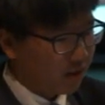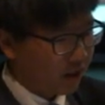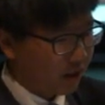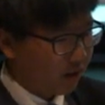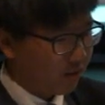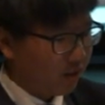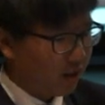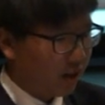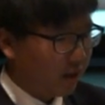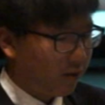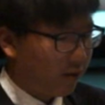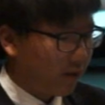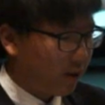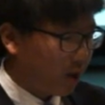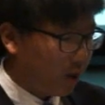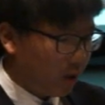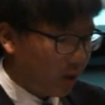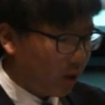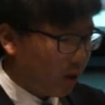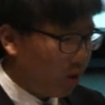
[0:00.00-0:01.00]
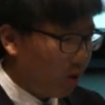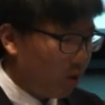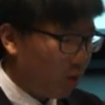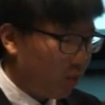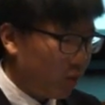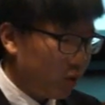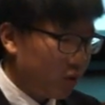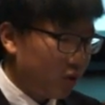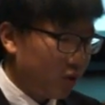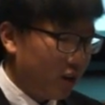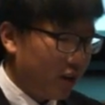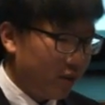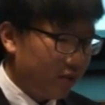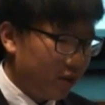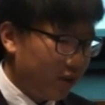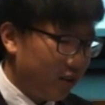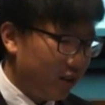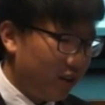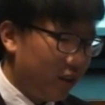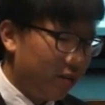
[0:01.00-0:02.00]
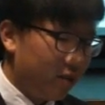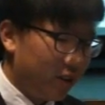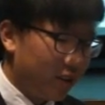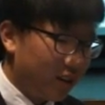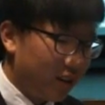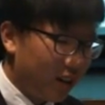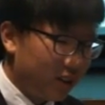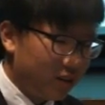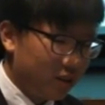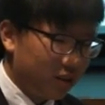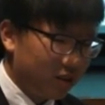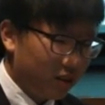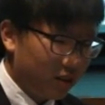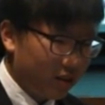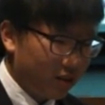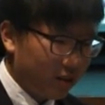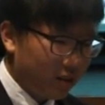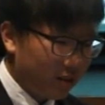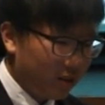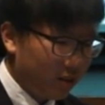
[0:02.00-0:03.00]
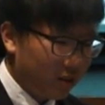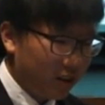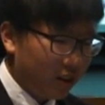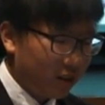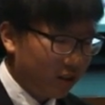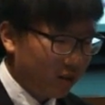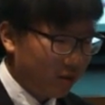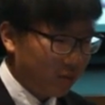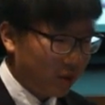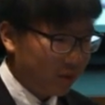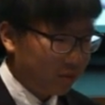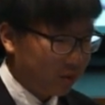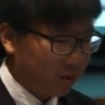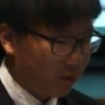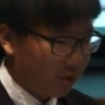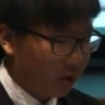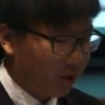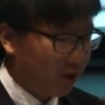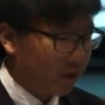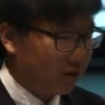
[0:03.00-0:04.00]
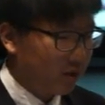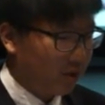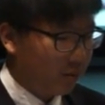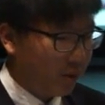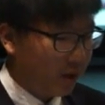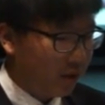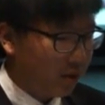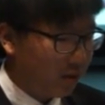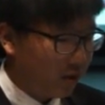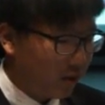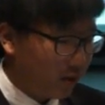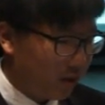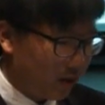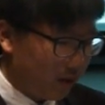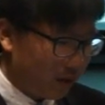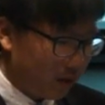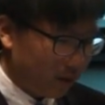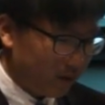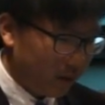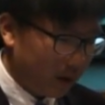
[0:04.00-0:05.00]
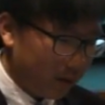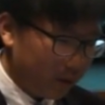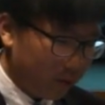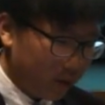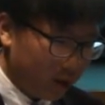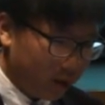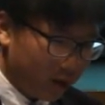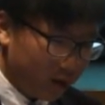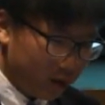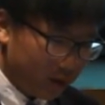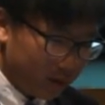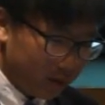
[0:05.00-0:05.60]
They don't have hole puncher every, in every classes and they're not going to be able to organize their binder very well.